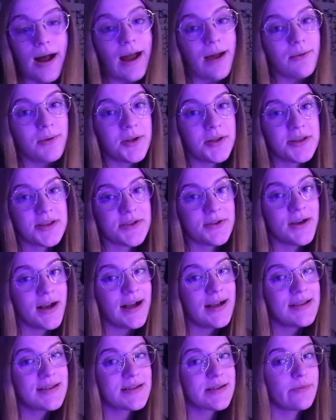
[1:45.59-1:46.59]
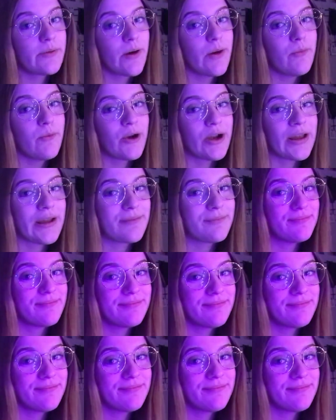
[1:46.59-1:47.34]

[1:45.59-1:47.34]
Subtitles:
I will see you guys tomorrow morning.